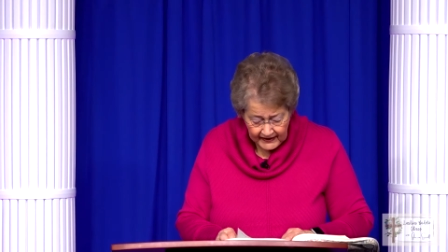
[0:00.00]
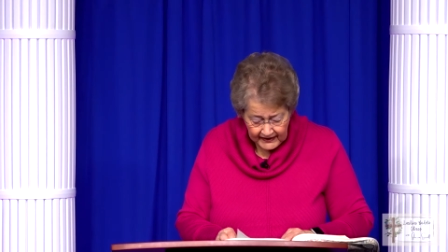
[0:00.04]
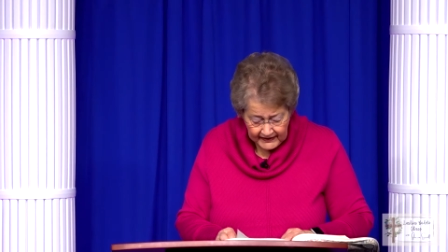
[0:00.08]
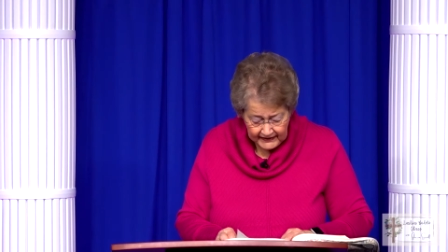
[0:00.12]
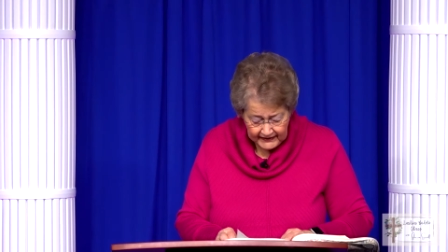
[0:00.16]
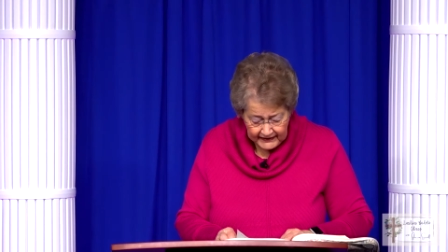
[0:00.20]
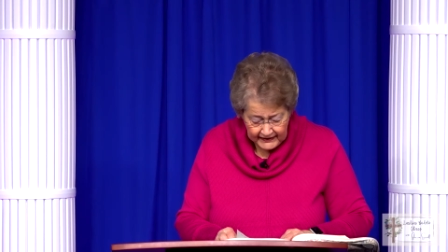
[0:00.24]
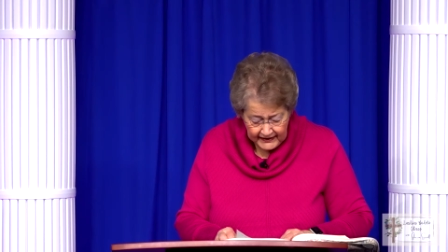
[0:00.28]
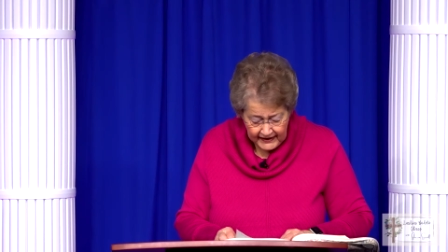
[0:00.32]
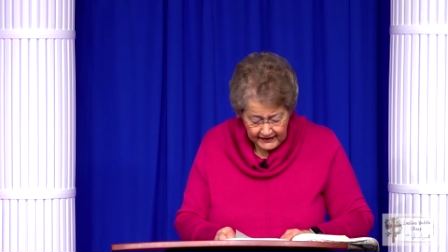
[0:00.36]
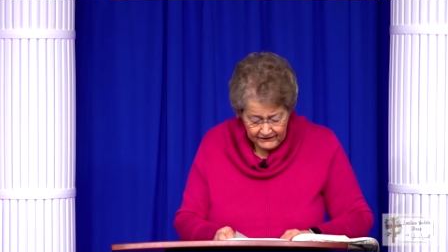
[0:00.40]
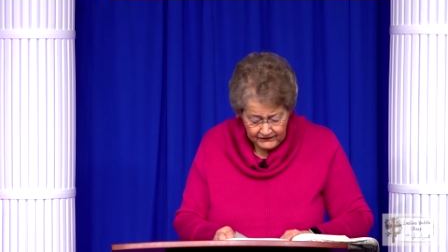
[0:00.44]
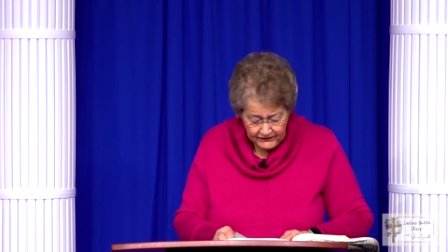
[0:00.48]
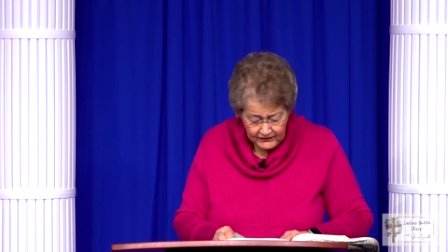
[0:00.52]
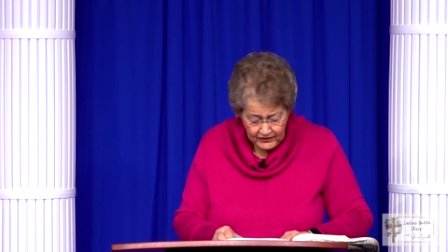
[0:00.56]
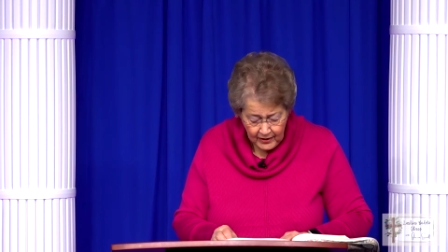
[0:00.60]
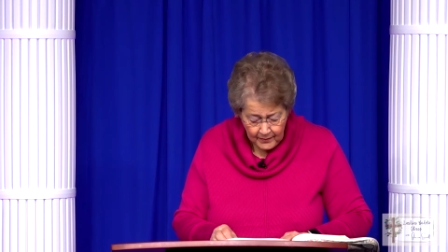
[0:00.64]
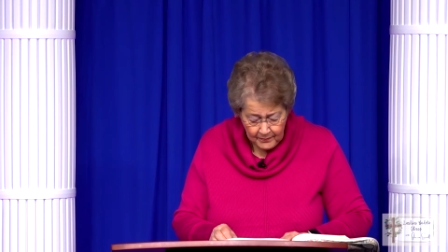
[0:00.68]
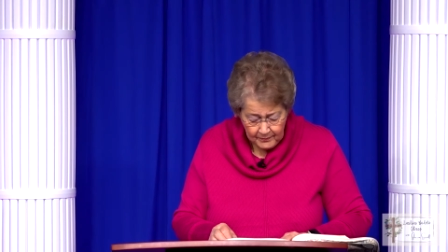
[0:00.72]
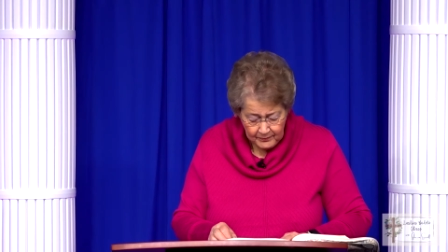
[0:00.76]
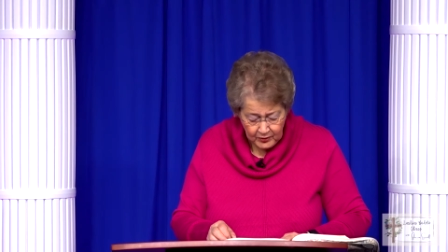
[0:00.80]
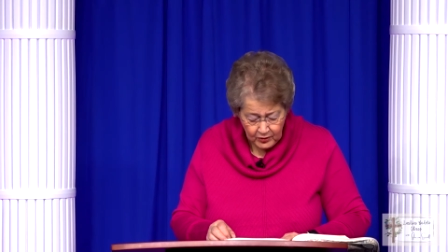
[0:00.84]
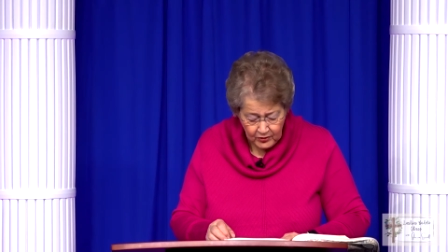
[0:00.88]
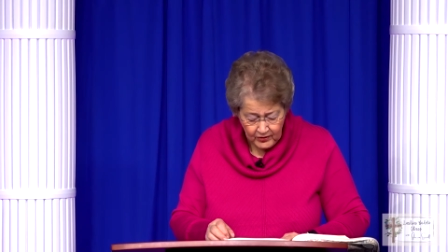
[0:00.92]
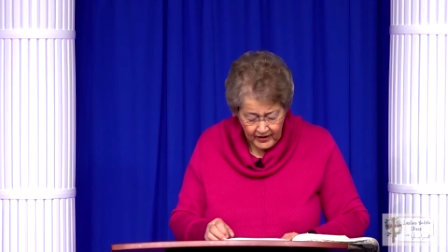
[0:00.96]
Lift
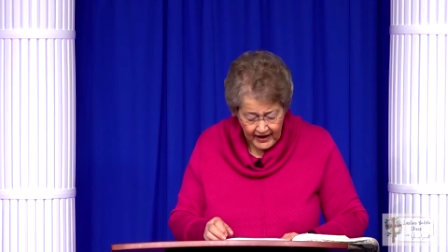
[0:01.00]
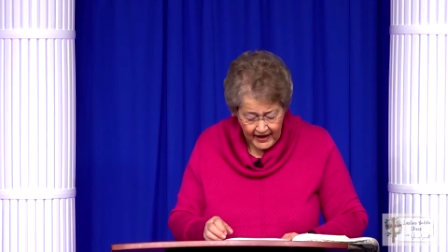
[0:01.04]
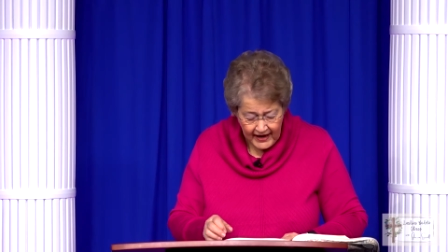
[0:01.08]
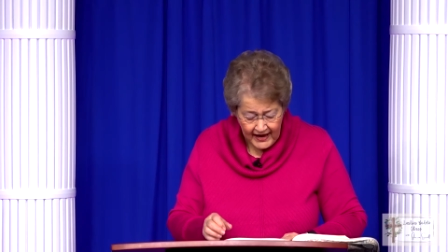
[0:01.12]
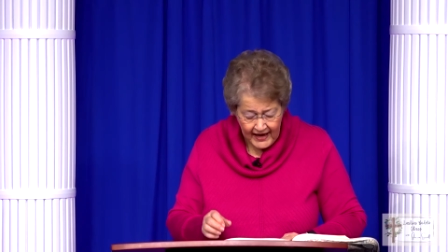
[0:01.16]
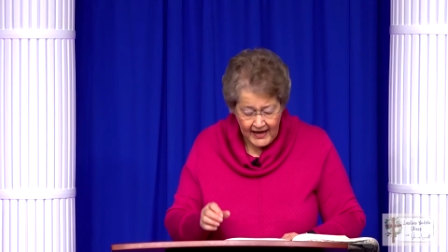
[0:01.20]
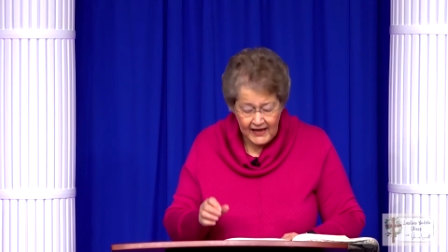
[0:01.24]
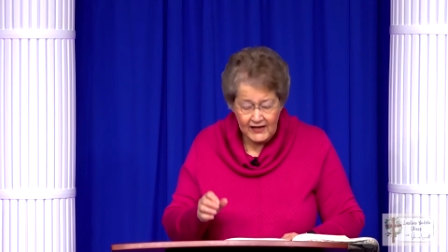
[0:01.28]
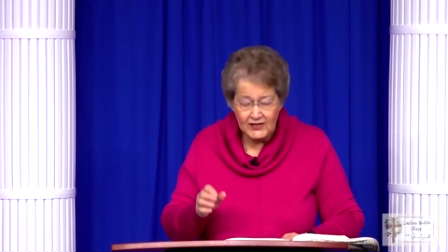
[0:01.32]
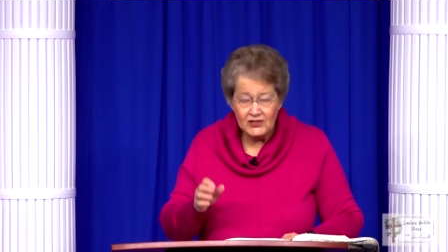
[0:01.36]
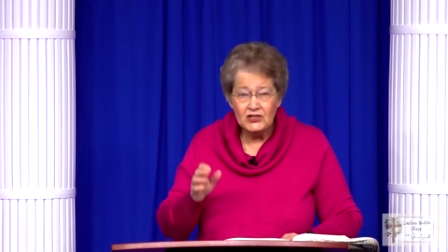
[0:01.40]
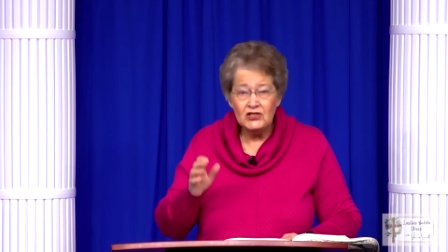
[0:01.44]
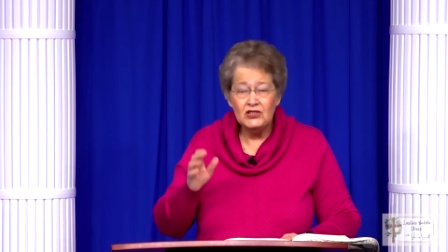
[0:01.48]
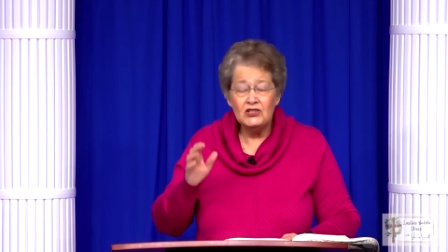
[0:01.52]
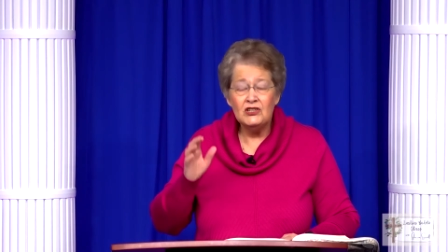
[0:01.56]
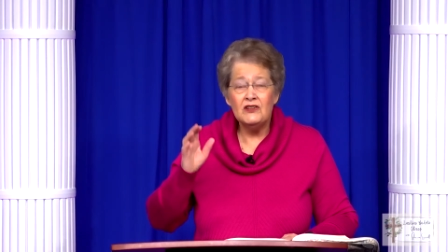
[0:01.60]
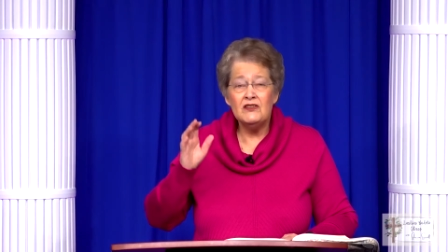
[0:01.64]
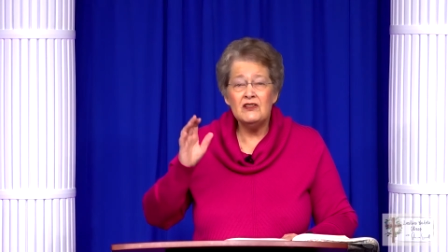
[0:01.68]
up your hands to